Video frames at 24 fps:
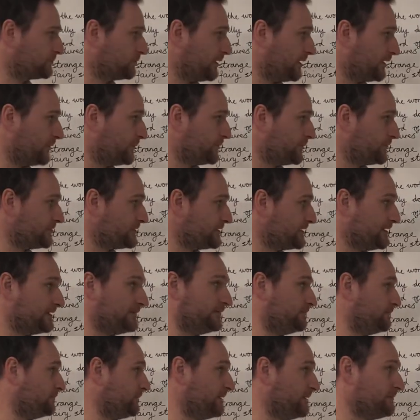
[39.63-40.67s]
Well,
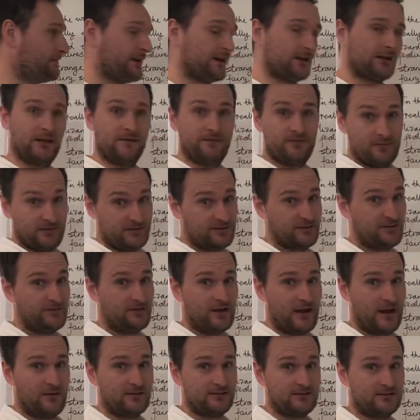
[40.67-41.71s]
pretty immaculate for Mr.
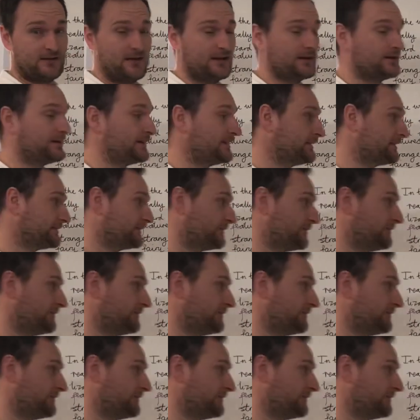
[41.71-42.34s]
Flower's techniques, if